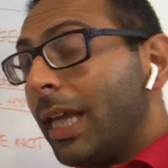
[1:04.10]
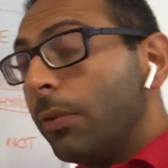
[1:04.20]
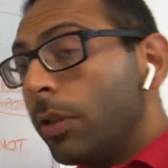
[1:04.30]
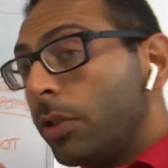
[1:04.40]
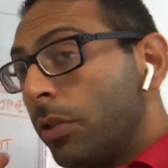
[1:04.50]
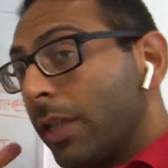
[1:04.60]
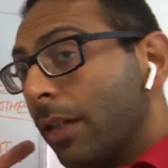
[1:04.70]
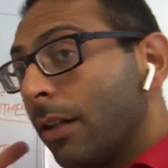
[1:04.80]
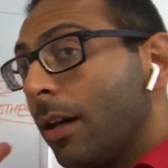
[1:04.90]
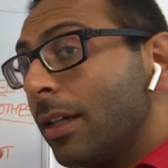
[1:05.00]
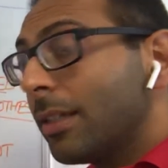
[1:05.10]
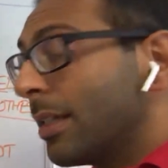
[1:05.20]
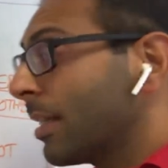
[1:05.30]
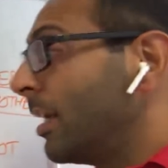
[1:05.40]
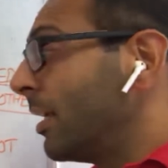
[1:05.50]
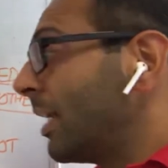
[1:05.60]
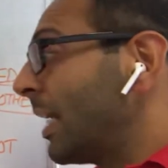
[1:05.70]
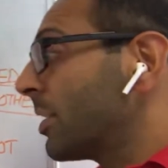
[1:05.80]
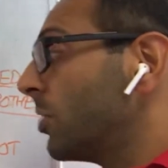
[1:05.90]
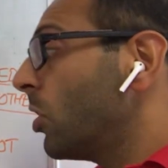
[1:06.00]
that anyone who's using glasses
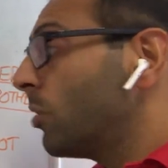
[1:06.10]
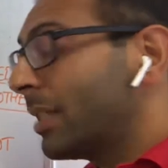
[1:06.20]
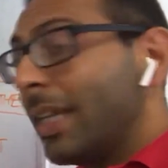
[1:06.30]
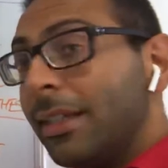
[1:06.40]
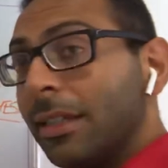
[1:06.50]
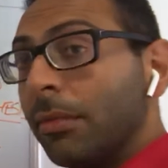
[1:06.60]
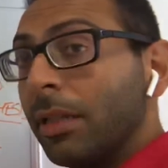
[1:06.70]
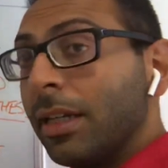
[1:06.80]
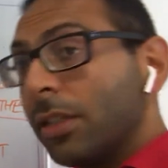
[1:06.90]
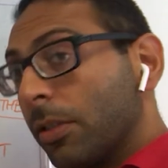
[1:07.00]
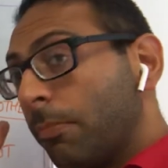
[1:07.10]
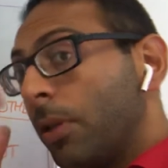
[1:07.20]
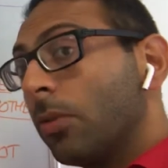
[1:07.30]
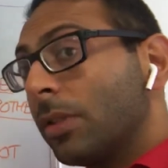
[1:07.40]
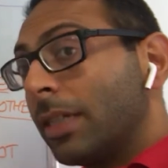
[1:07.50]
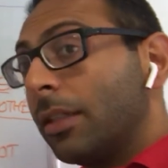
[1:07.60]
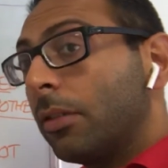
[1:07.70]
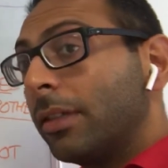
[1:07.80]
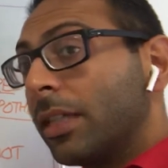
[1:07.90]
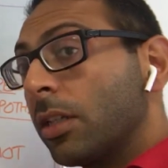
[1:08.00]
has no tint in them, that it's just pure
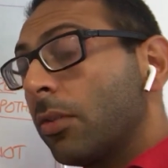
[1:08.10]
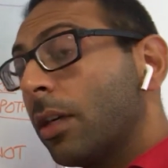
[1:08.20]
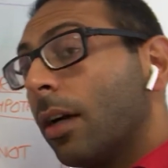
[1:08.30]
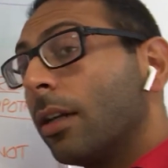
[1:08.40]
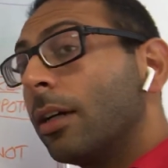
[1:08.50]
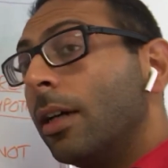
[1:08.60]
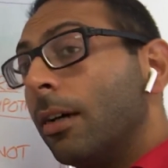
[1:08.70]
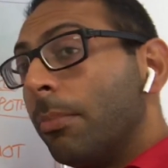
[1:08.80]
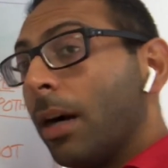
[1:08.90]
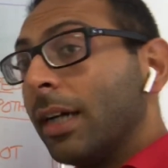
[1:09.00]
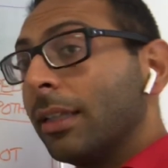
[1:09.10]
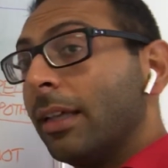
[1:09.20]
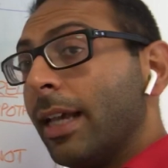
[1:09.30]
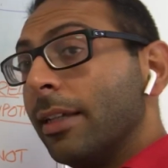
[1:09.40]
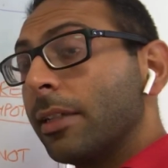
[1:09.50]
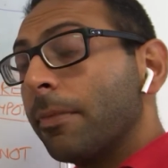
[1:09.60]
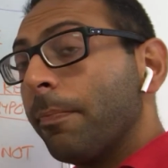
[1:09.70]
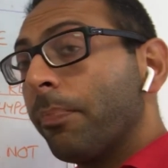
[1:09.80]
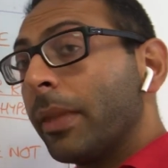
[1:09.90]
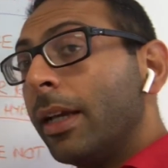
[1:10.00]
see-through and there's no color behind the lens.
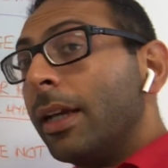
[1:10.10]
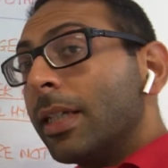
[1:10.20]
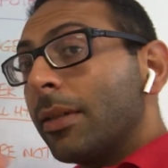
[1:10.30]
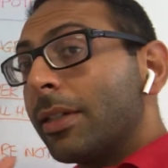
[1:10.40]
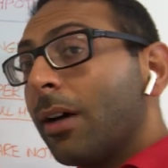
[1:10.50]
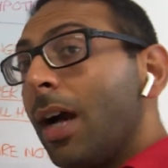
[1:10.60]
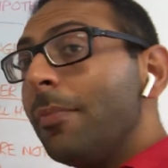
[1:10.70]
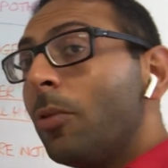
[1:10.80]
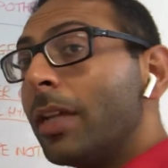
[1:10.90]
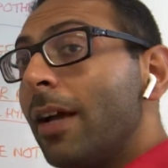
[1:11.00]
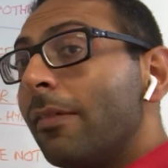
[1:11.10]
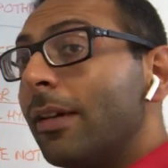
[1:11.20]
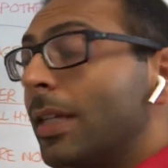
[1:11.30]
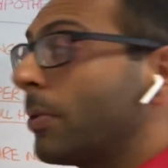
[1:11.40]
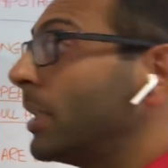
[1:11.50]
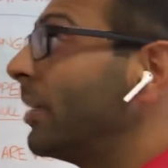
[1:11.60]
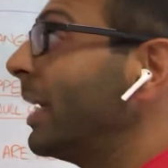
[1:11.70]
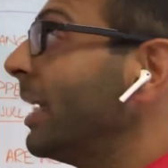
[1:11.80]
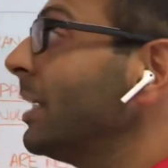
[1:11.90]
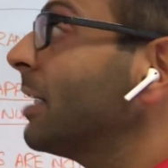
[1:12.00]
So a type 1 error is when you
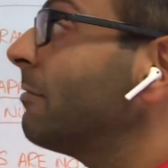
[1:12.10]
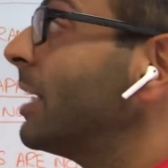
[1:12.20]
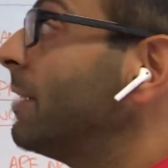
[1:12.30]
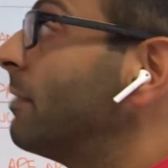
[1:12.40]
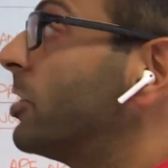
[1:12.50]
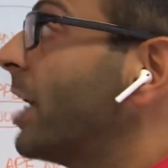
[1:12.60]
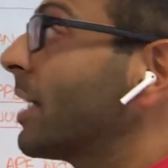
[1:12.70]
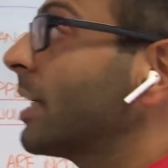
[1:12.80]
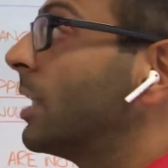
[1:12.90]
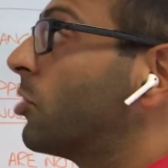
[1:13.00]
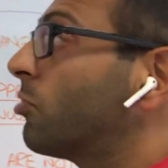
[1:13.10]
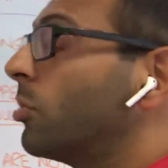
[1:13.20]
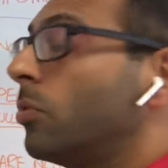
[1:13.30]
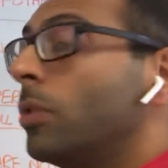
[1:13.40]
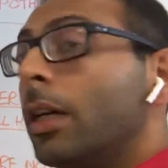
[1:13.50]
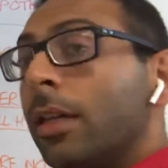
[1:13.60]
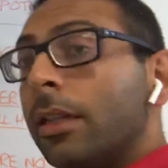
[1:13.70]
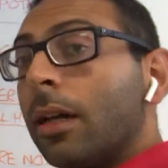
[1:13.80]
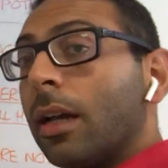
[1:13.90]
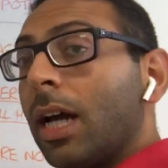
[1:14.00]
incorrectly reject a true
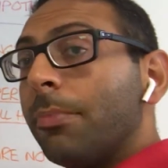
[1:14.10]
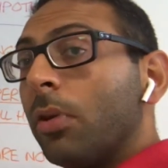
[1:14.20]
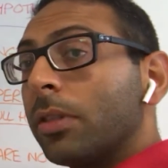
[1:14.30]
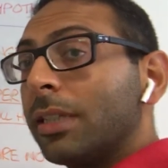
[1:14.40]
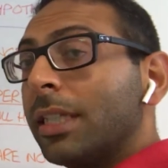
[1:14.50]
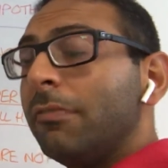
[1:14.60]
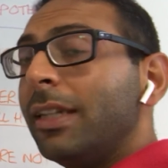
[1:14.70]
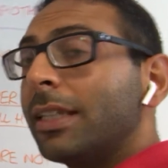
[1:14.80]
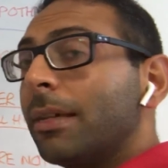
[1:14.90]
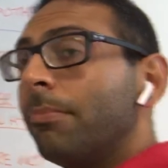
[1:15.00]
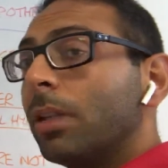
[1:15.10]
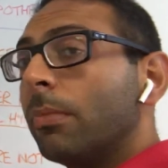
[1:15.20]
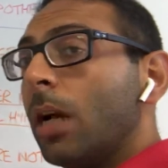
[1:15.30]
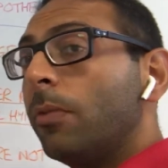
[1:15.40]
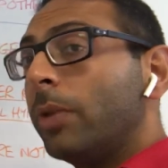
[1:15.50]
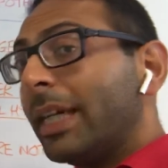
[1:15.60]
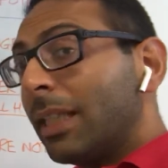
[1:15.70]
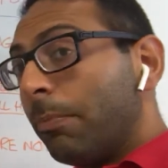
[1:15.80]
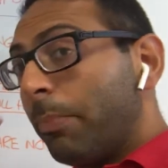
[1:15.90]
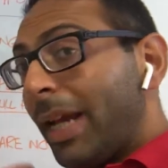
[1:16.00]
null hypothesis. This is really simple, but hopefully when you get
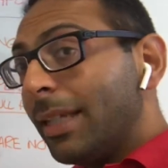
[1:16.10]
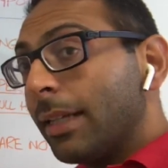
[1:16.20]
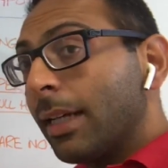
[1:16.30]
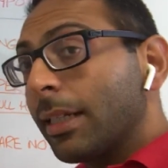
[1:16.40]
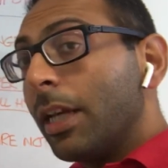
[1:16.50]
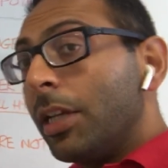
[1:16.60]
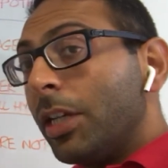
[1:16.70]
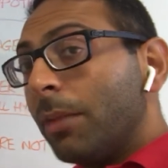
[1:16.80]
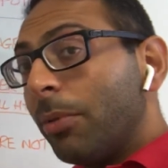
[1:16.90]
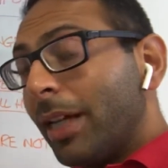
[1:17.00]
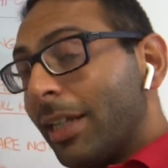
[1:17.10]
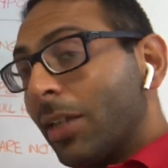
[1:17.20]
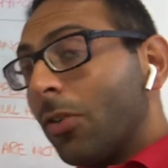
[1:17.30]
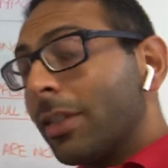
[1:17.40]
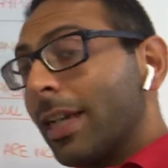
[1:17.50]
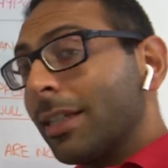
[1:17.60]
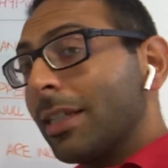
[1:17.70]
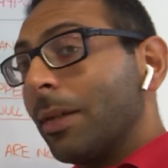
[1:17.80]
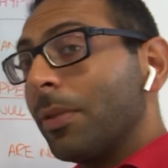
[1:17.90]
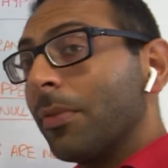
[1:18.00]
the basics, you can put it into context in
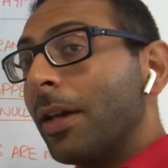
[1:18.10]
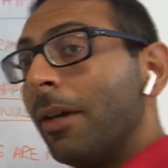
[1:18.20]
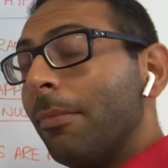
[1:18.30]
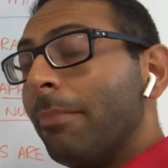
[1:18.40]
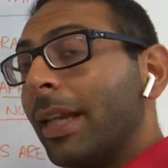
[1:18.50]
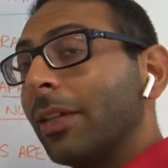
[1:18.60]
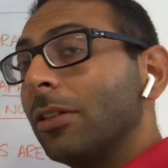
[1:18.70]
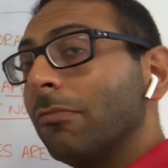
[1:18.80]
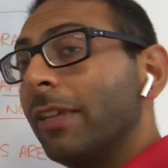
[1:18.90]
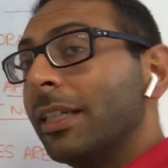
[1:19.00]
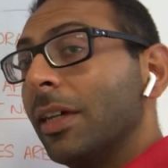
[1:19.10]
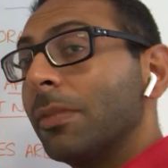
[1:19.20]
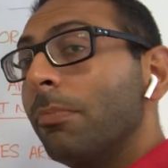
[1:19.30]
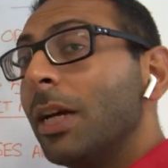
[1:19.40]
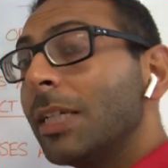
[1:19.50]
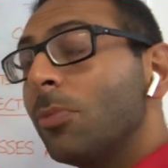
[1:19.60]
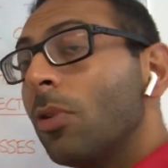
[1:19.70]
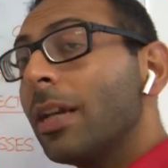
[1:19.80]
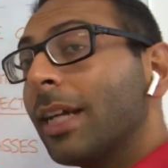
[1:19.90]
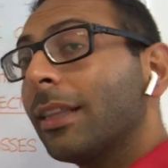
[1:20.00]
terms of medical research. Much
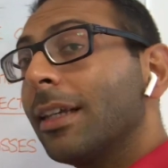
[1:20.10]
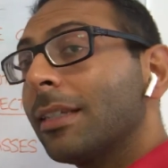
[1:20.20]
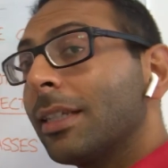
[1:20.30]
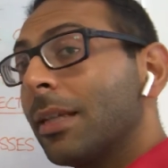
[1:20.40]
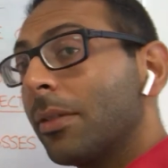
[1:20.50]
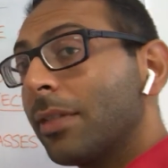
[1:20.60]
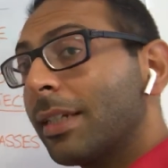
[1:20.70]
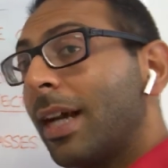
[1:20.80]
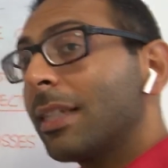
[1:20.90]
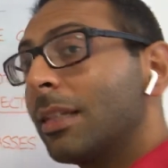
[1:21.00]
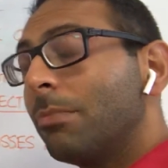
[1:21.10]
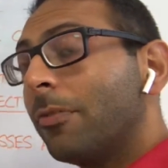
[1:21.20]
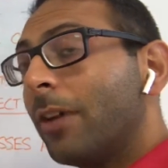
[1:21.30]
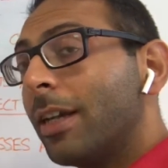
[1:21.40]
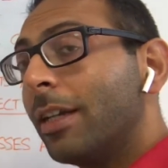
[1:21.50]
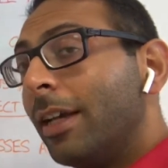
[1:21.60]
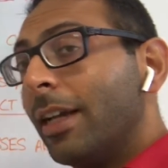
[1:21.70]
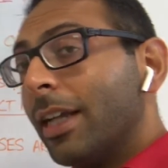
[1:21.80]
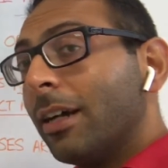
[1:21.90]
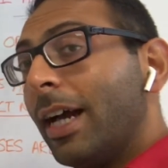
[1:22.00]
more like this in terms of stats simplified
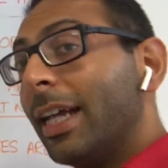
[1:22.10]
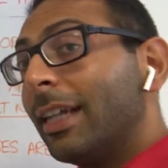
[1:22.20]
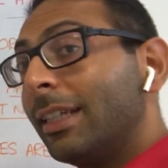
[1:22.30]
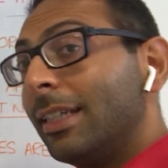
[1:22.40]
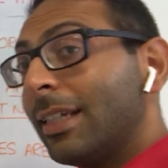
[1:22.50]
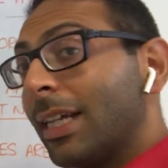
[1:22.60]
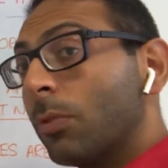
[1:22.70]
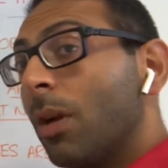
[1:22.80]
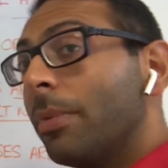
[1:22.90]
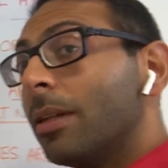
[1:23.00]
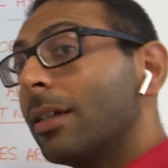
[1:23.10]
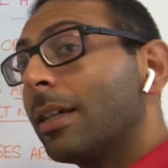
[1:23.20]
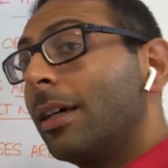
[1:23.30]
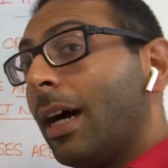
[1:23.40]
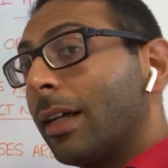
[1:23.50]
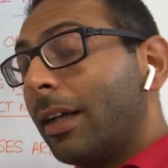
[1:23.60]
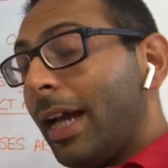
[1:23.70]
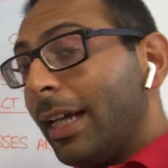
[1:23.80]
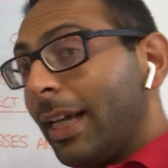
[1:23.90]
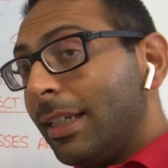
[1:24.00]
in our AKT stats webinars and our
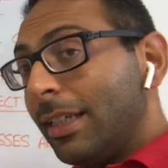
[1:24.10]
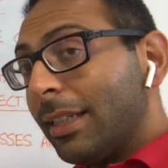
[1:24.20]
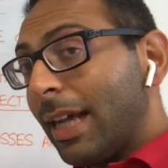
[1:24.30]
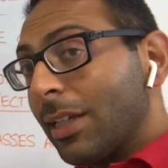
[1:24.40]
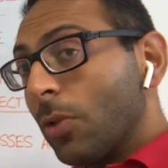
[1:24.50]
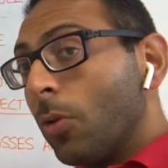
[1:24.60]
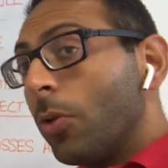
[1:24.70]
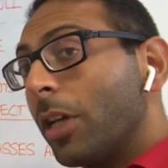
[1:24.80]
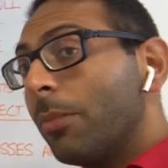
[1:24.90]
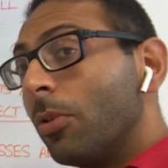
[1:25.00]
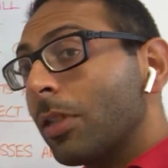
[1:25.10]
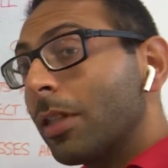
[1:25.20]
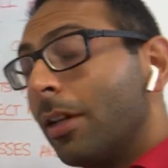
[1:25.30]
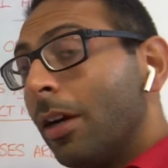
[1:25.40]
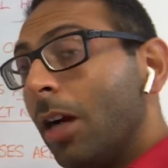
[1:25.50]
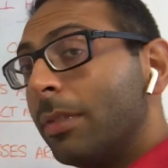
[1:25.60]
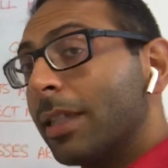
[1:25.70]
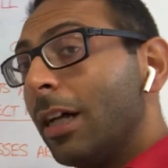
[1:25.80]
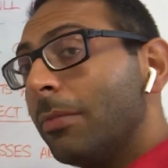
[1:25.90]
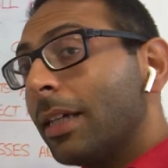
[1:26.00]
AKT stats audiobooks. Hope
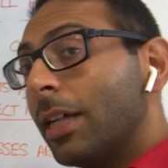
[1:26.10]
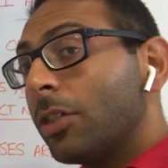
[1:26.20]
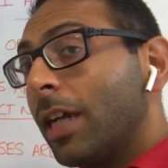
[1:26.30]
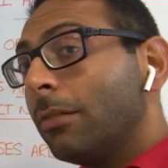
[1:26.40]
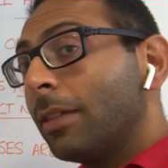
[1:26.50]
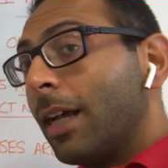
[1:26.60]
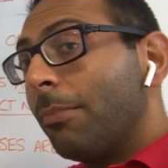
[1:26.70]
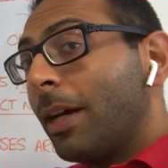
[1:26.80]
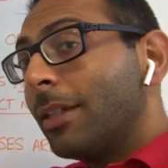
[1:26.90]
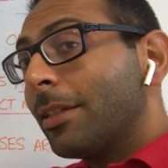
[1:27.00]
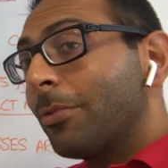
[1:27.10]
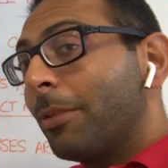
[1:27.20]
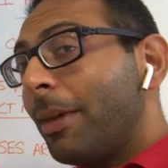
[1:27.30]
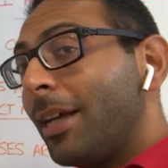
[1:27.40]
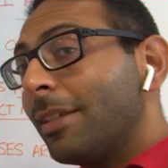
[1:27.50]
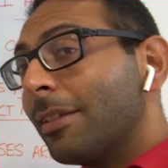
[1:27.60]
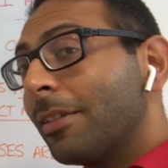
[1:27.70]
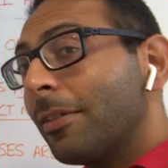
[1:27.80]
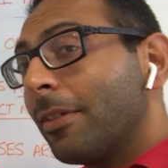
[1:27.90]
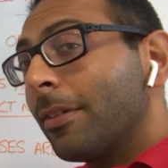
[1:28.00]
this helps. Hashtag can pass, will
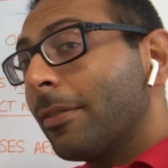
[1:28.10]
pass.